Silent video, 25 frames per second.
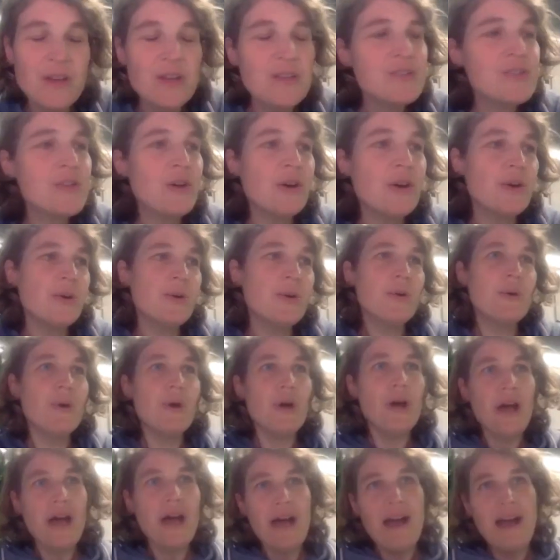So
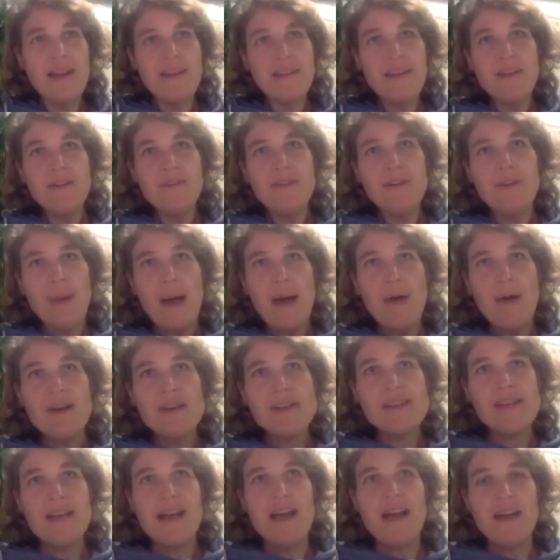I think from our
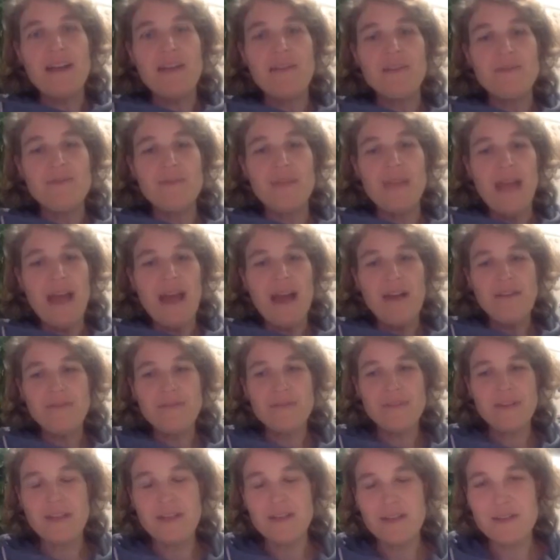side, we have
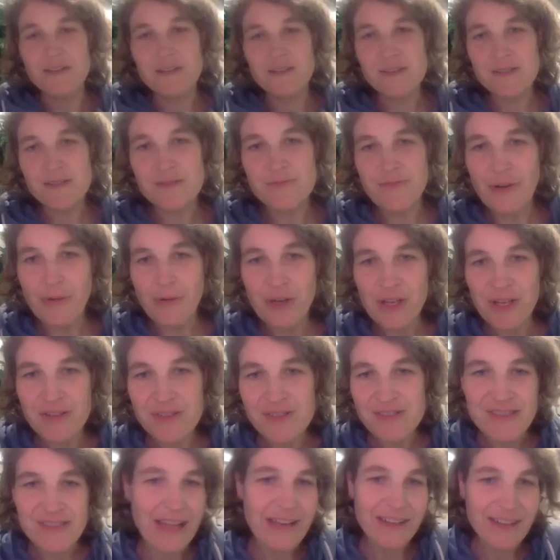this very
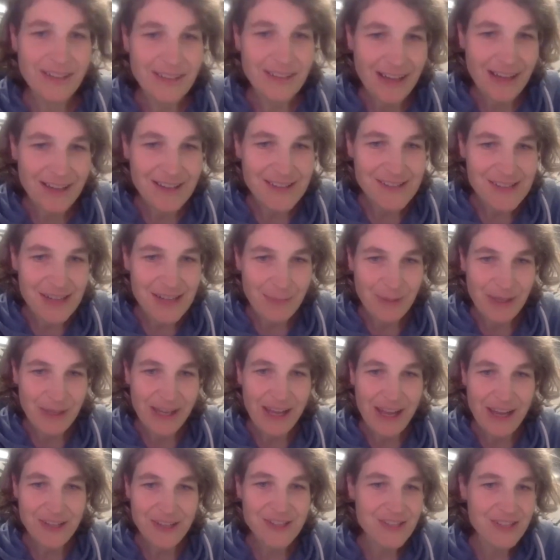standardized
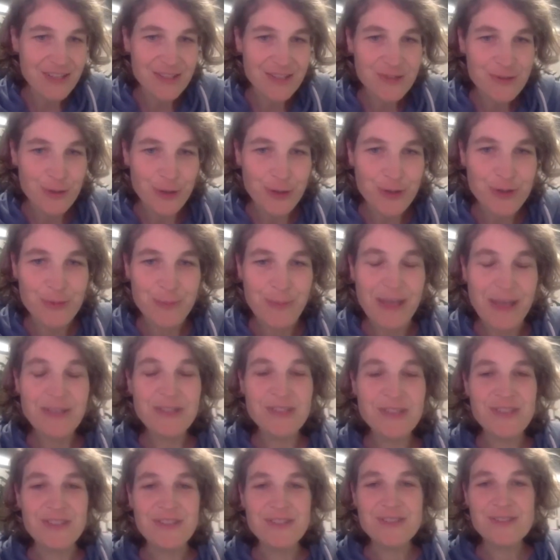application, as Giorgio
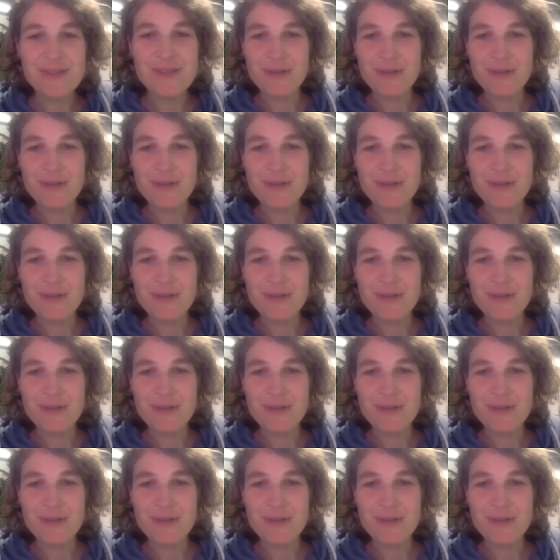mentioned.